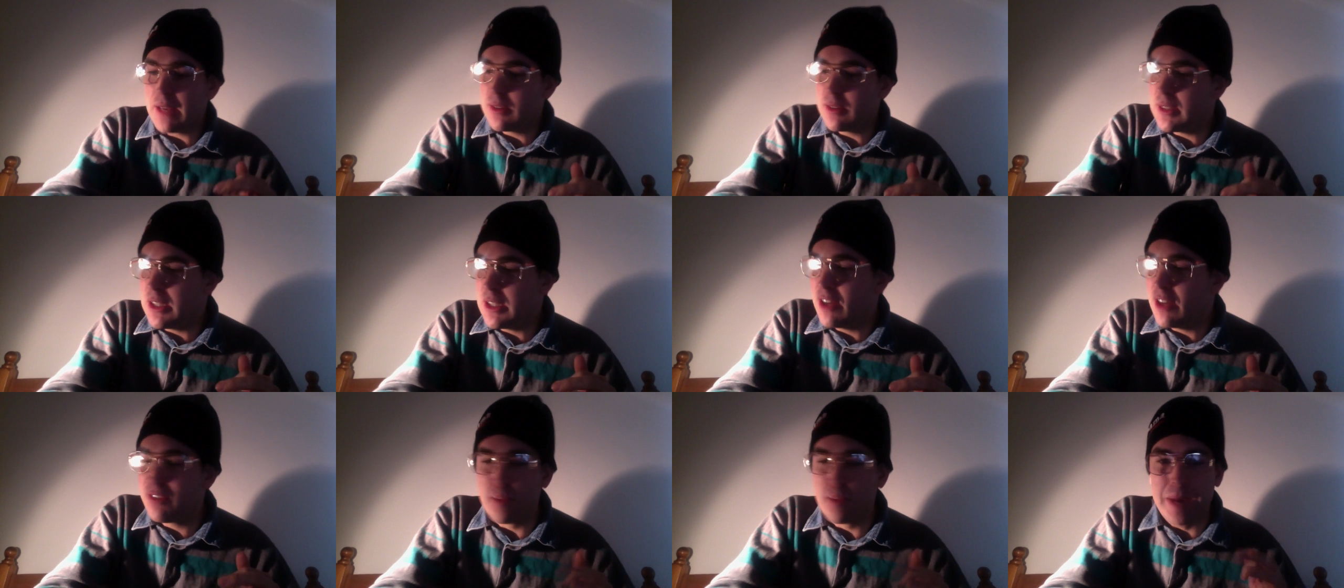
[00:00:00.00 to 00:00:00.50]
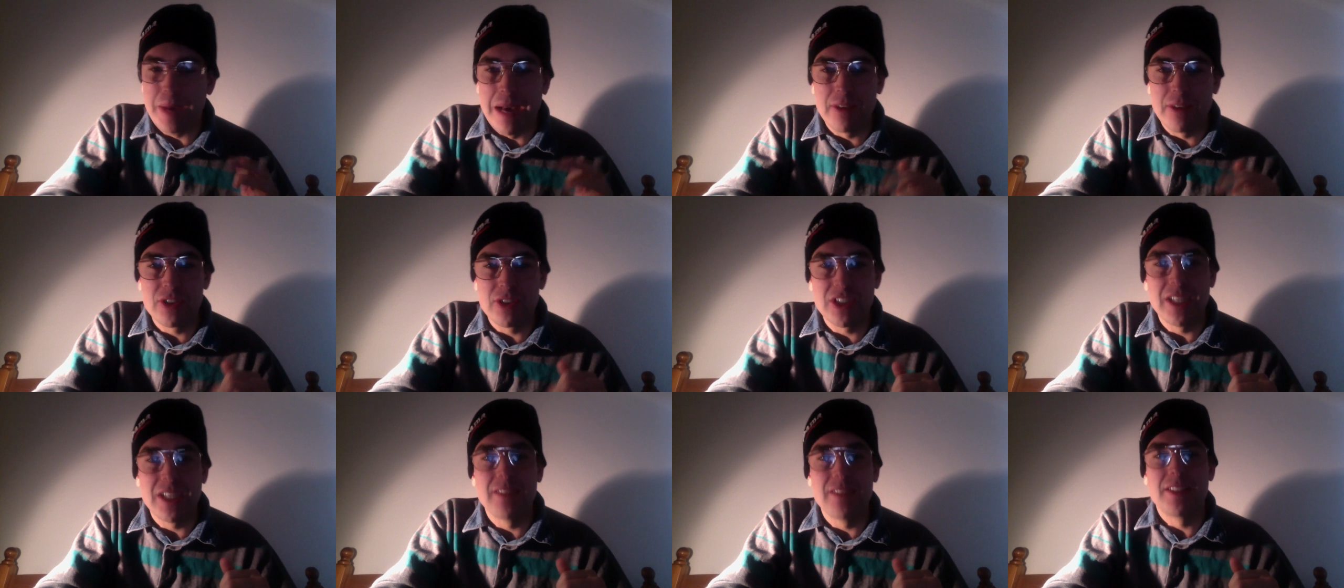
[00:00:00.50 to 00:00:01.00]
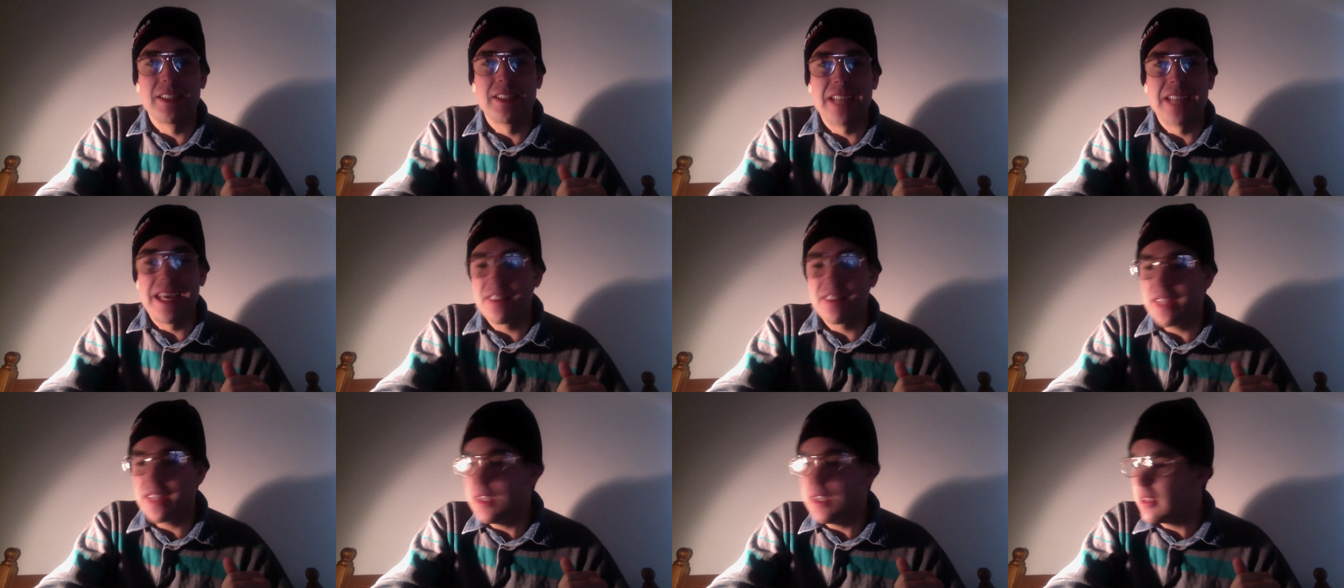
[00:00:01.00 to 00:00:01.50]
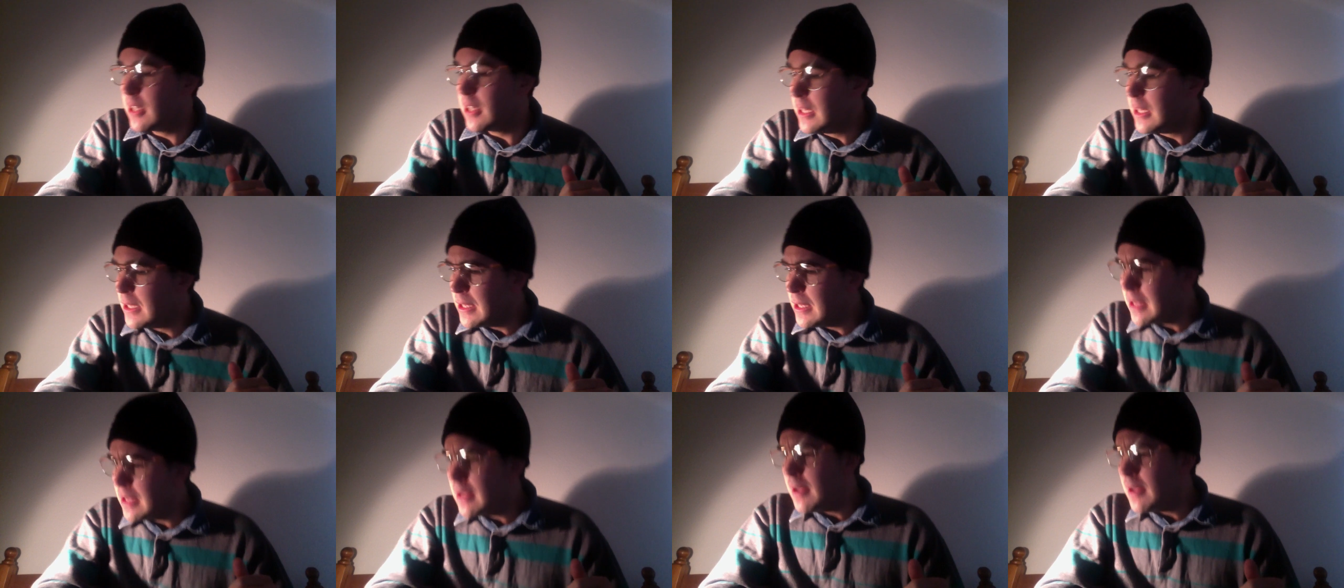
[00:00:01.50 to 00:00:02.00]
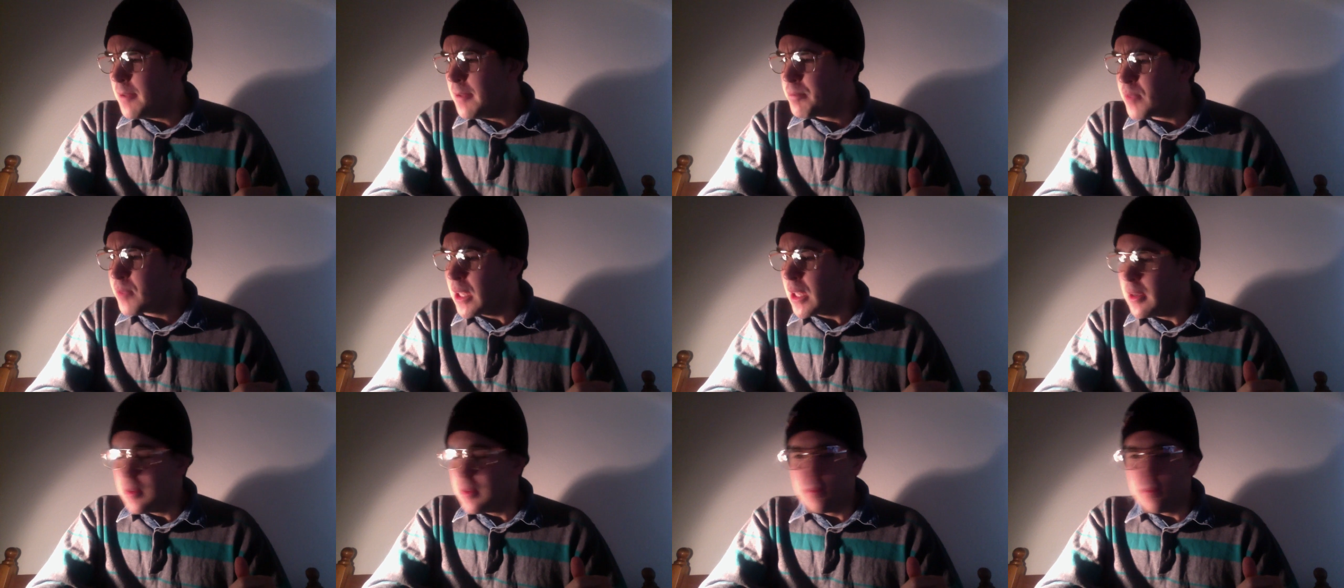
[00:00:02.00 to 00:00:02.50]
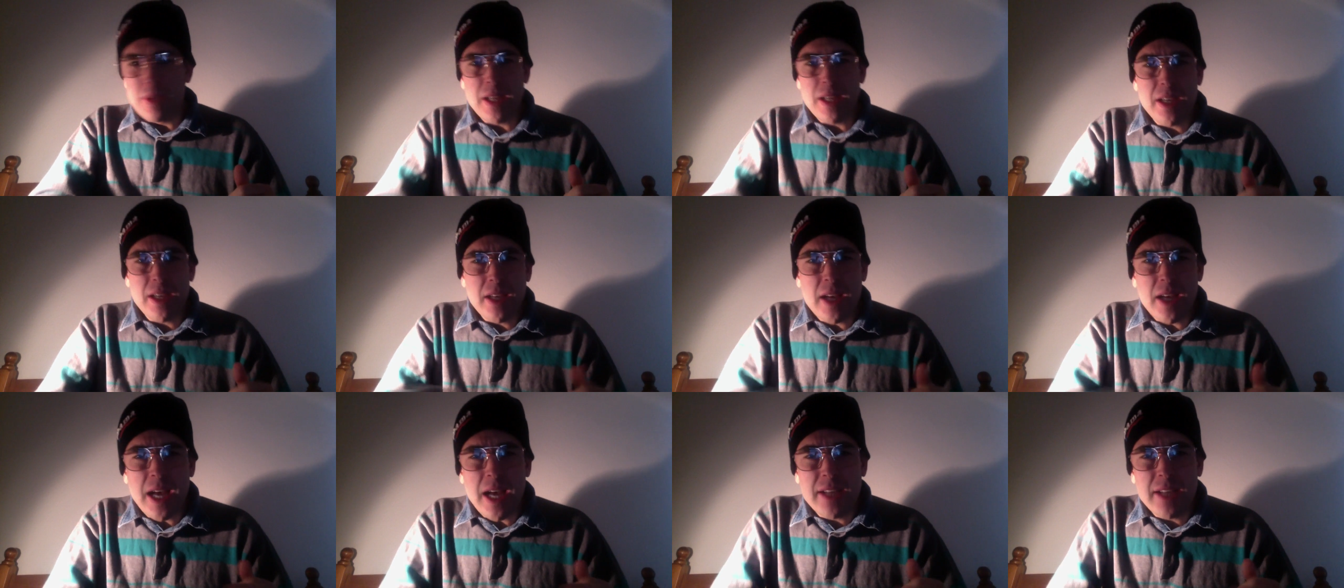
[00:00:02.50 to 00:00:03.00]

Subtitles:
enough about cheeses, I think. I